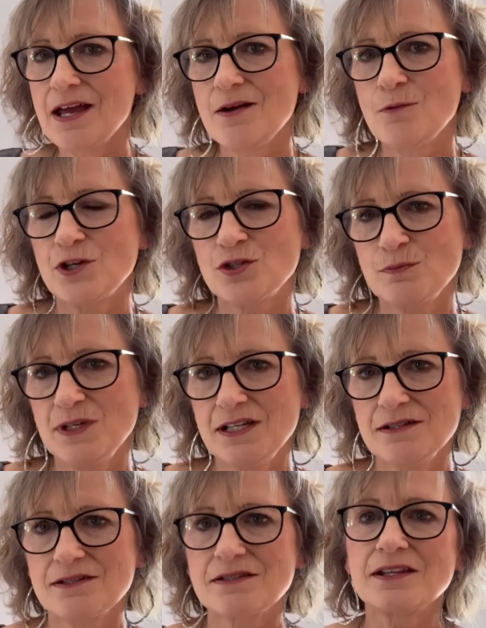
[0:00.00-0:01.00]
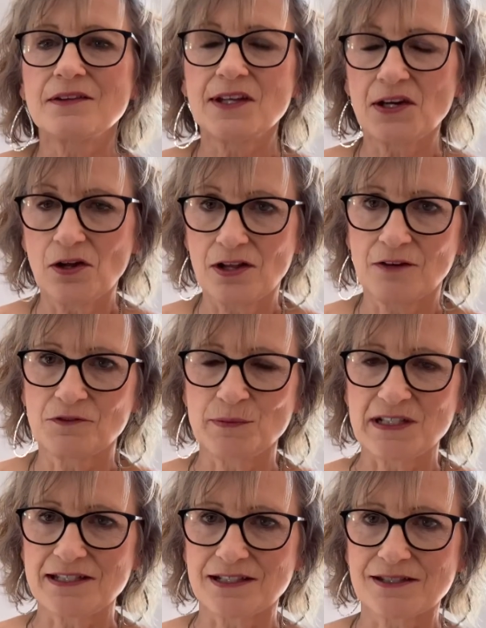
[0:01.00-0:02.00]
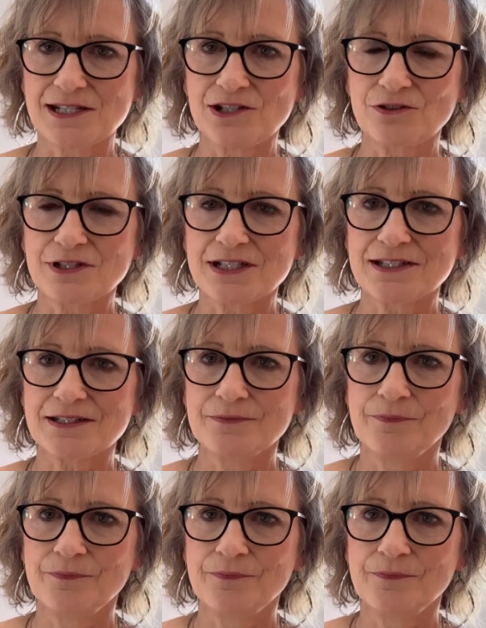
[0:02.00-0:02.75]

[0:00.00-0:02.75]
which means that they all have to be 60 degrees.